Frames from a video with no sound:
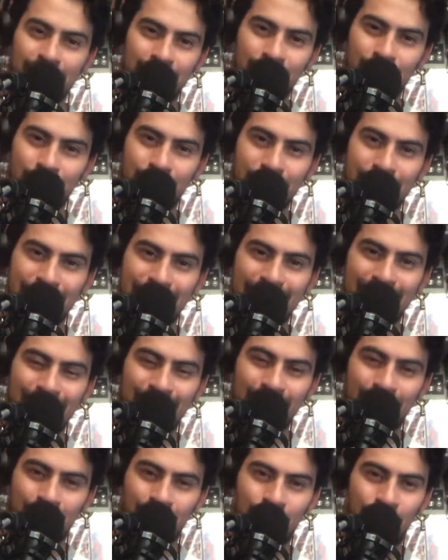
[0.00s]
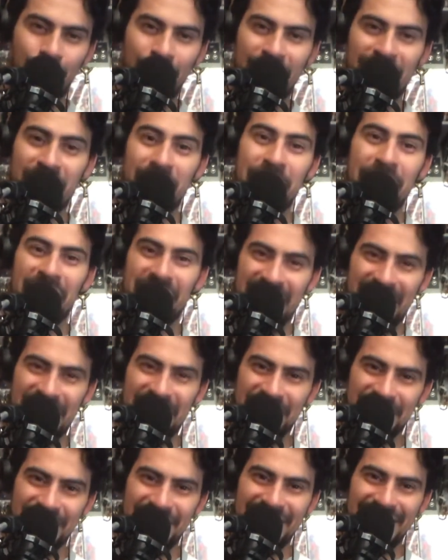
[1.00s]
Loomis talking about
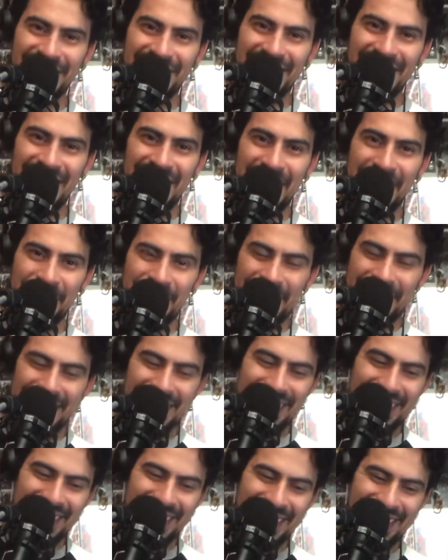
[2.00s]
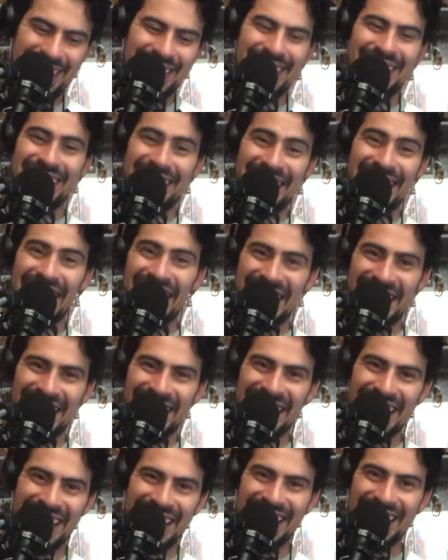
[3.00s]
evil this time and saying
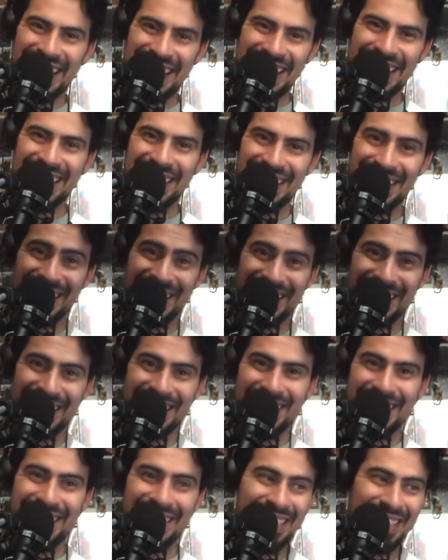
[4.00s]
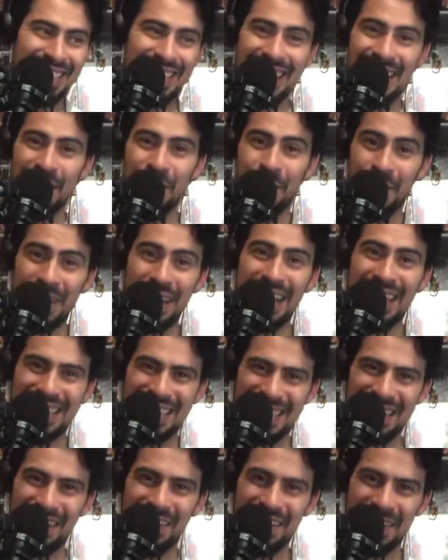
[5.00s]
that it is. See that what I
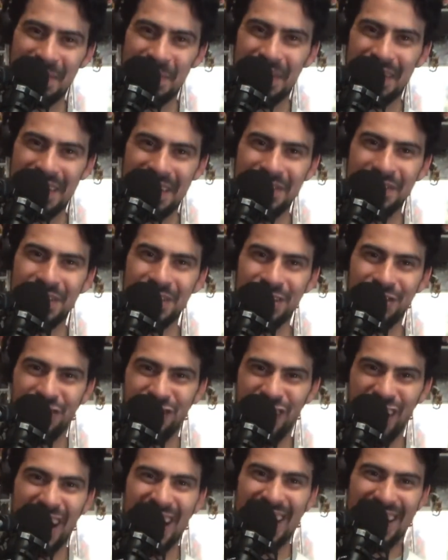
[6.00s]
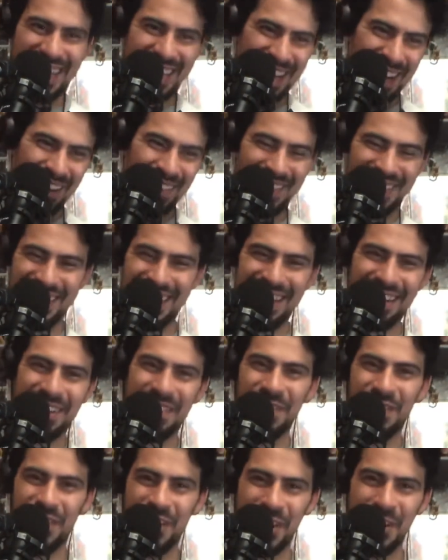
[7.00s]
talked about evil is right. Now he's like
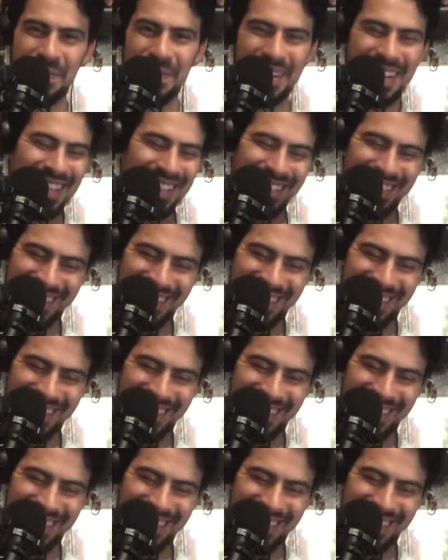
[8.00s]
confirming it.